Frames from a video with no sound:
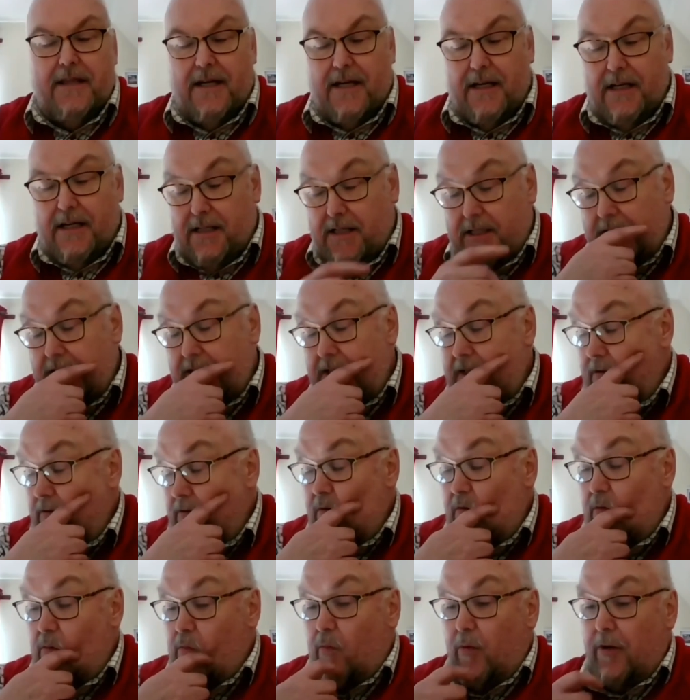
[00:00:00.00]
that's
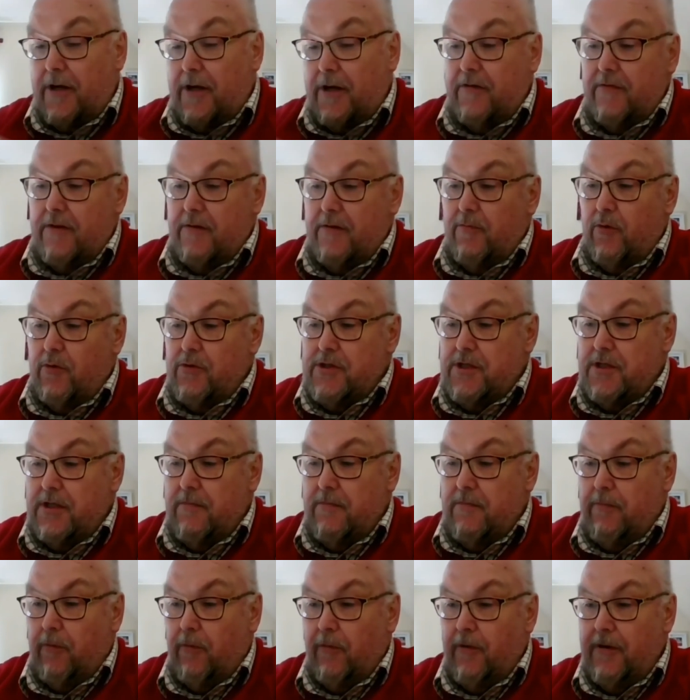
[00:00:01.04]
one of the most
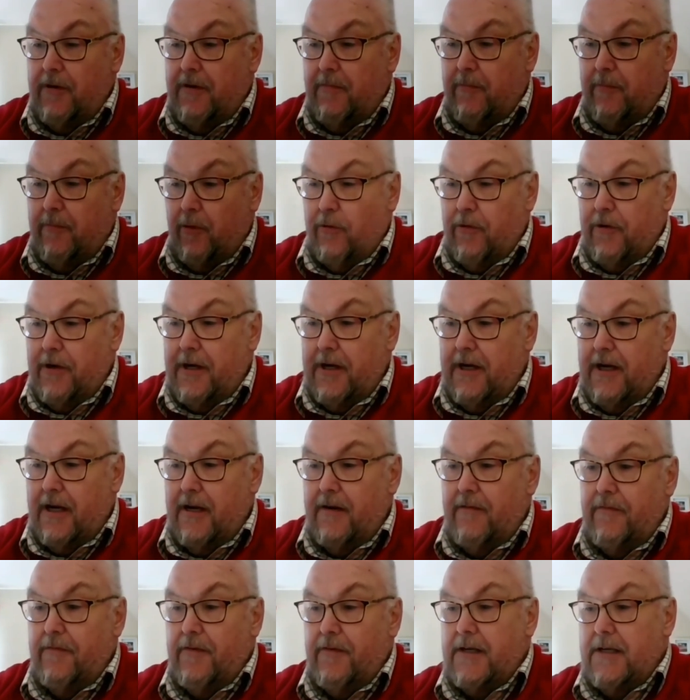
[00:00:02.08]
important
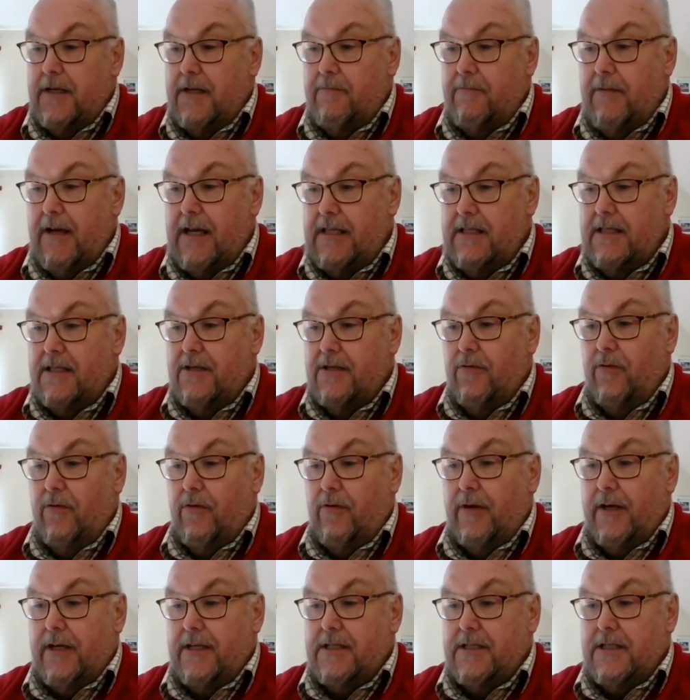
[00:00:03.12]
and fundamental
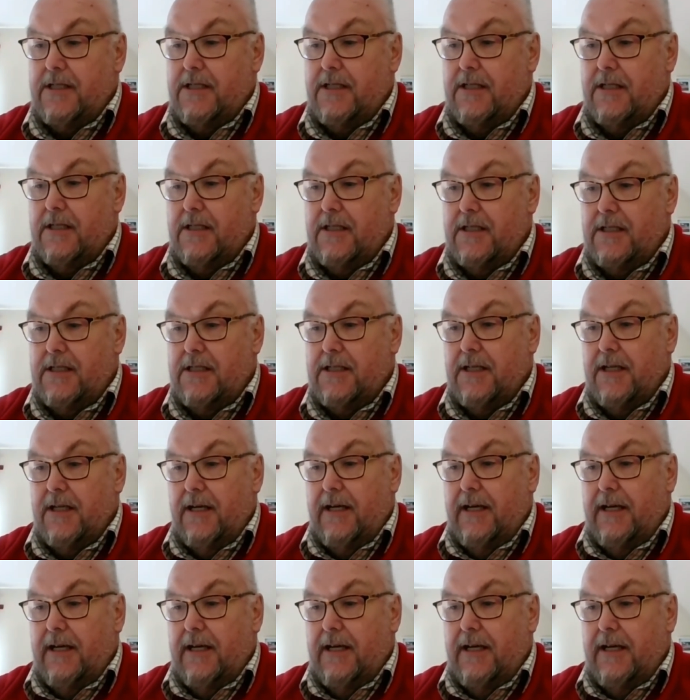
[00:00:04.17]
questions